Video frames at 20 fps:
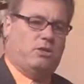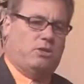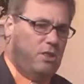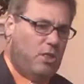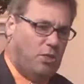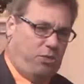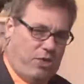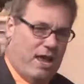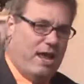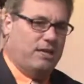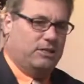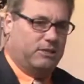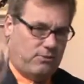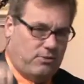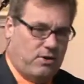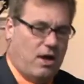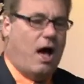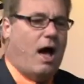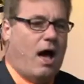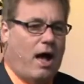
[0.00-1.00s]
to the things
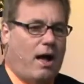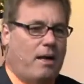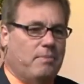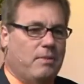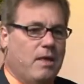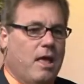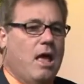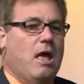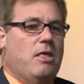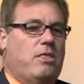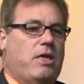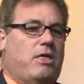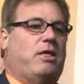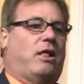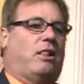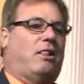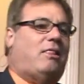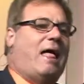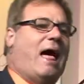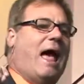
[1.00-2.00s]
of God, that the
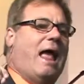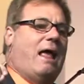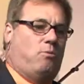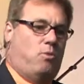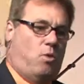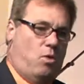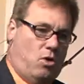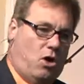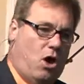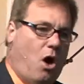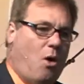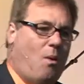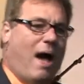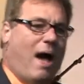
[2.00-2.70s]
light will go